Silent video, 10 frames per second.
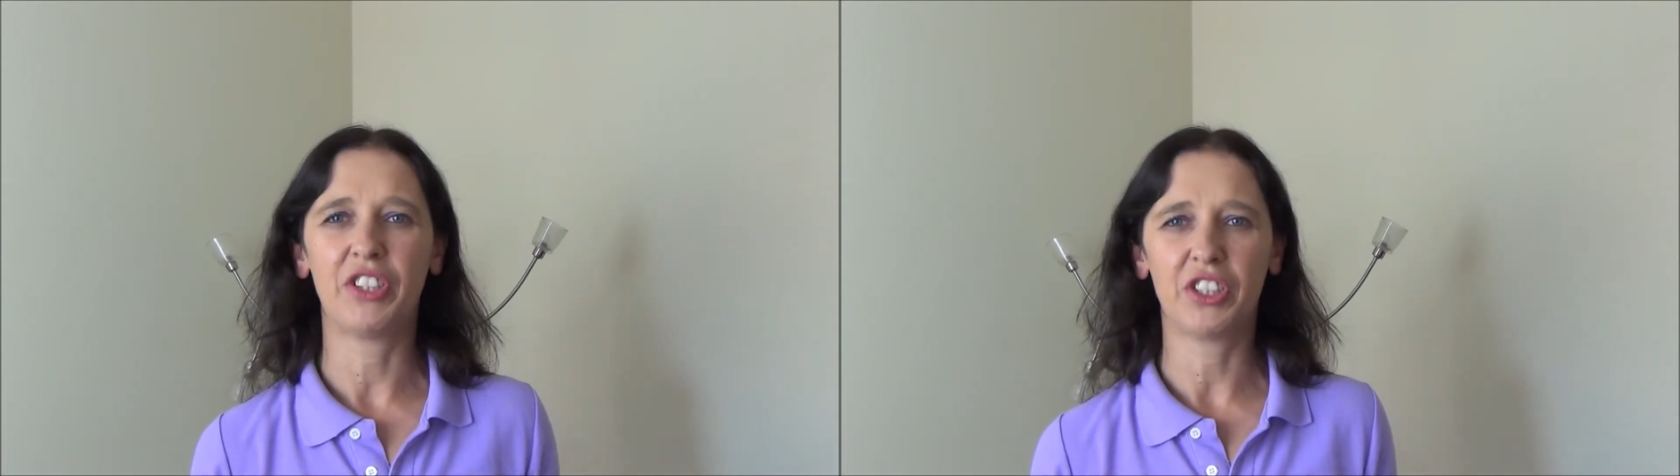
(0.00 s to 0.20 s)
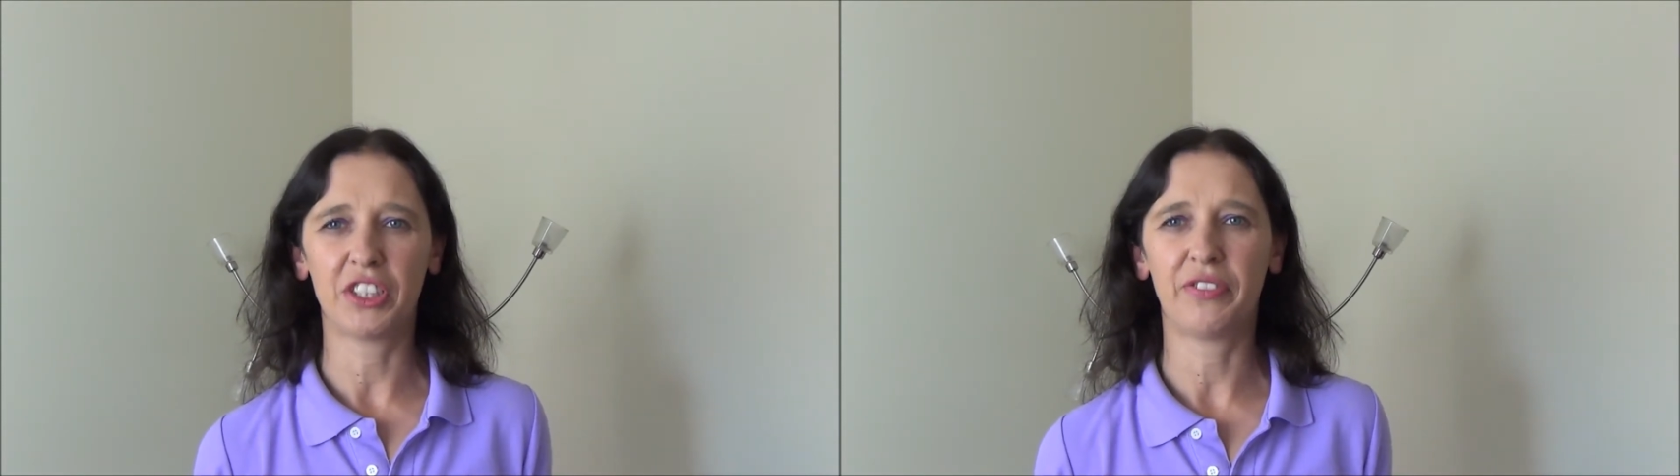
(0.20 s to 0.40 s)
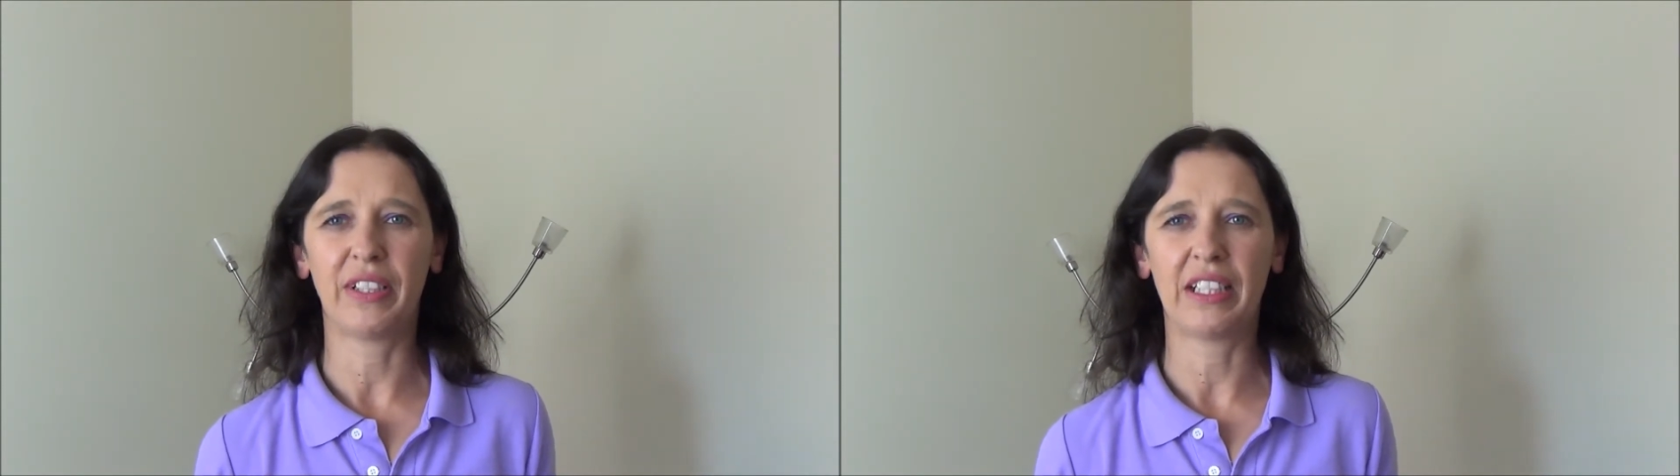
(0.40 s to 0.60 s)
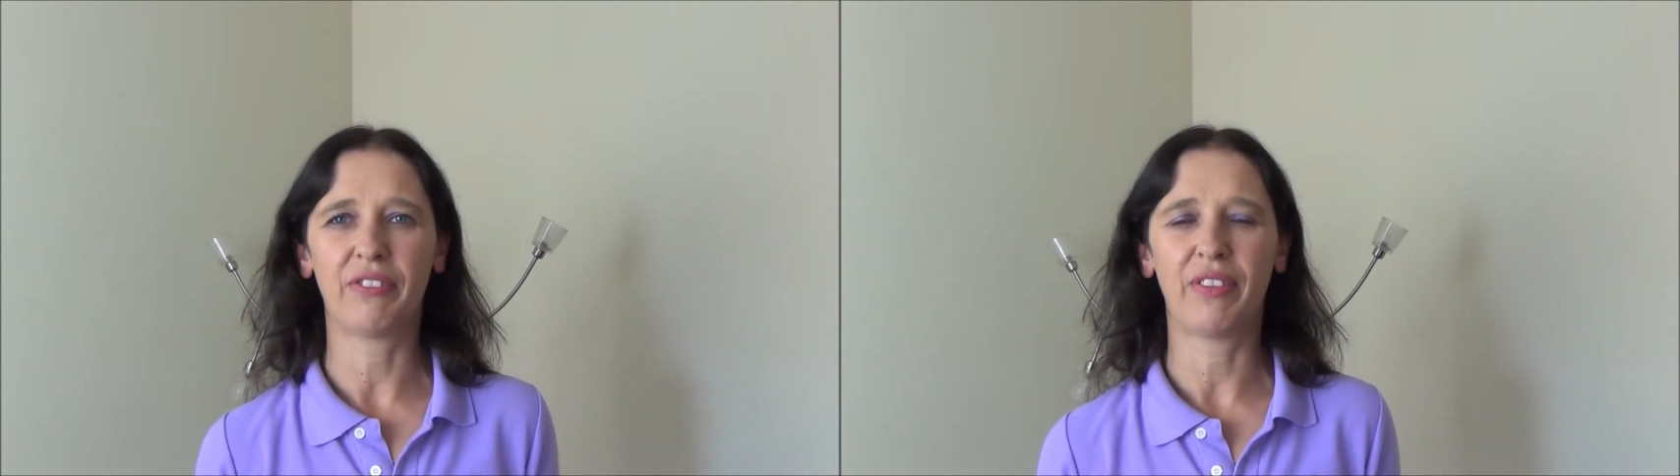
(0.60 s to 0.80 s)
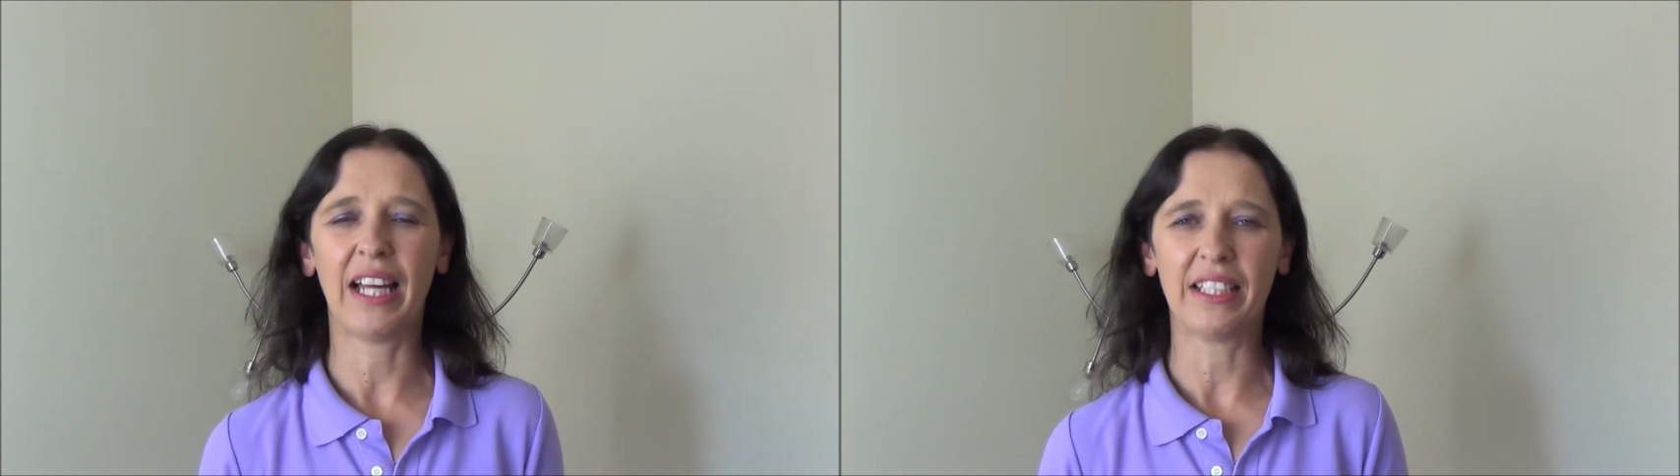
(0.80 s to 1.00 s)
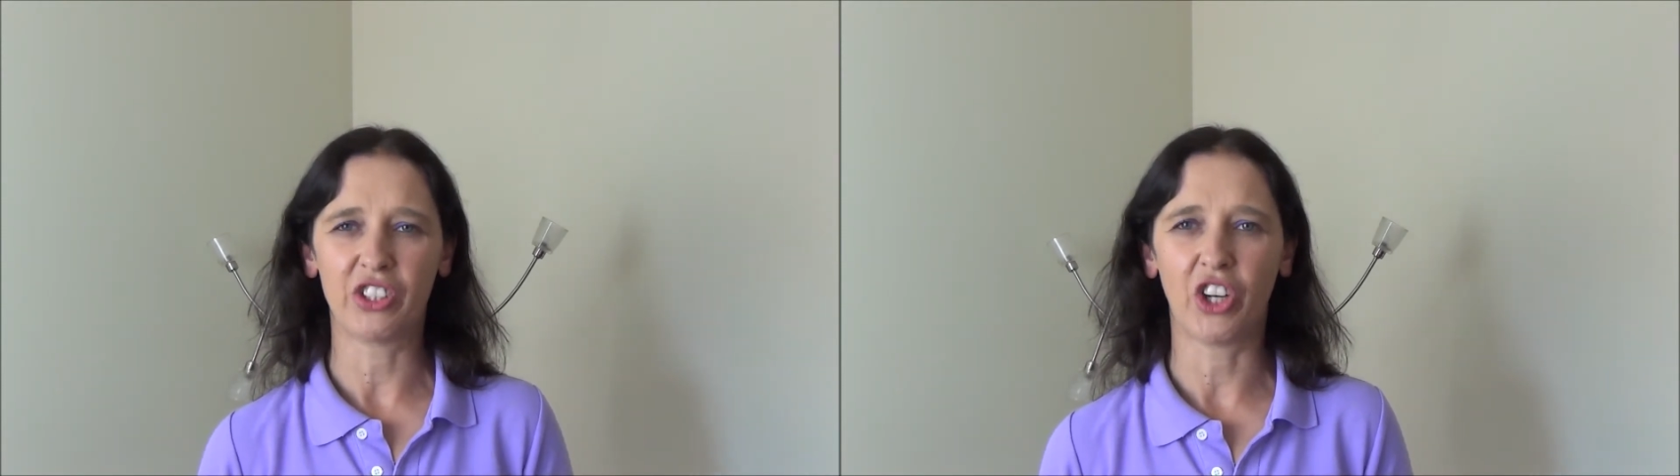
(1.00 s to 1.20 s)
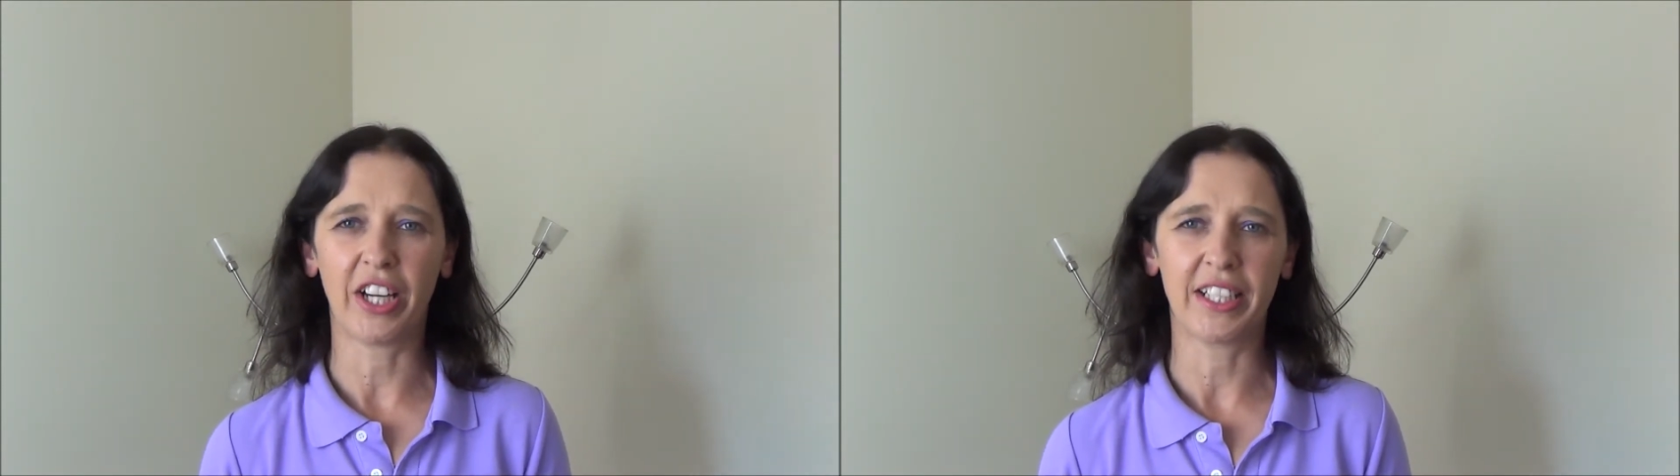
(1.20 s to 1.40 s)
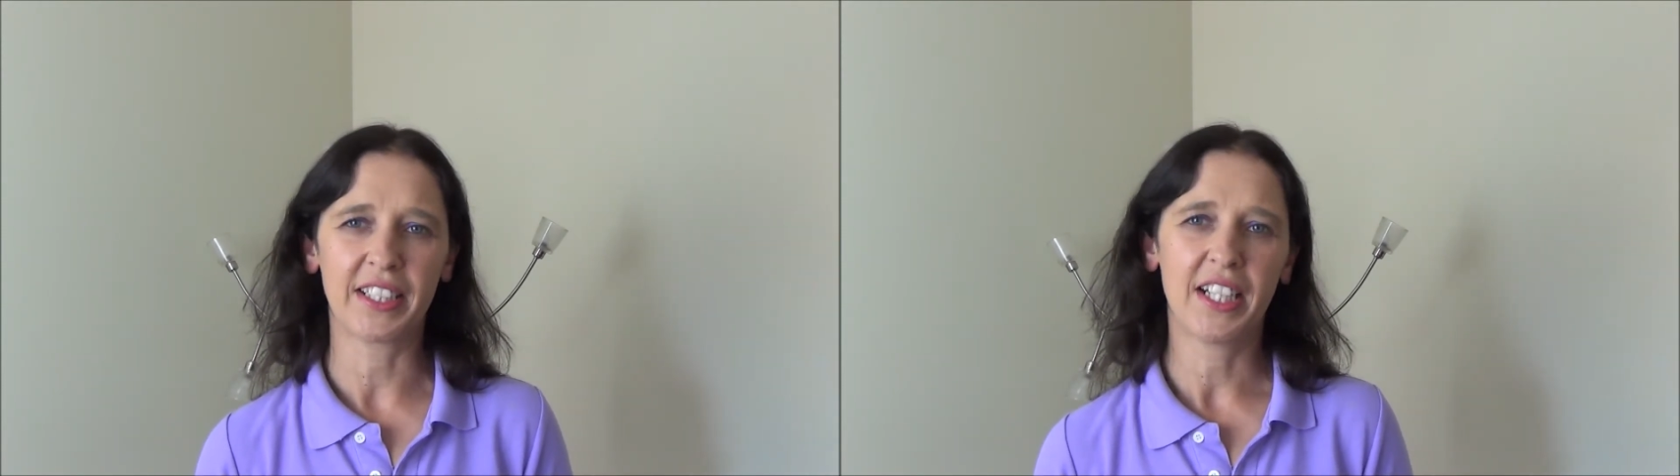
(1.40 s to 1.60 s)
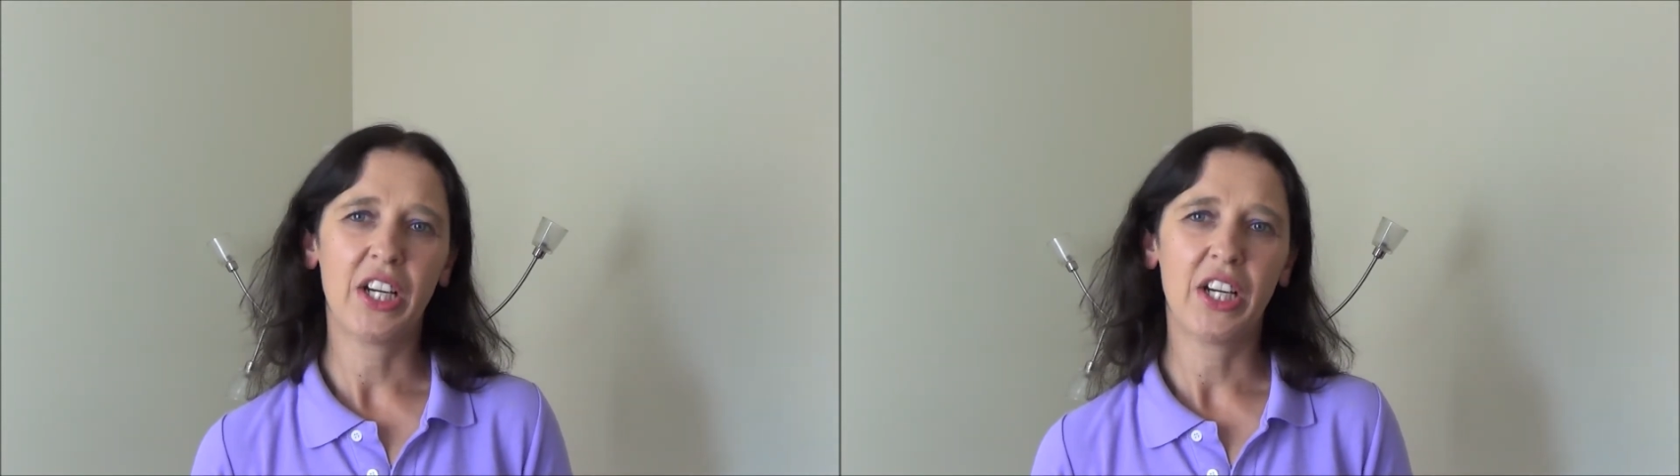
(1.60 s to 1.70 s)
and you're just feeling flat and tired.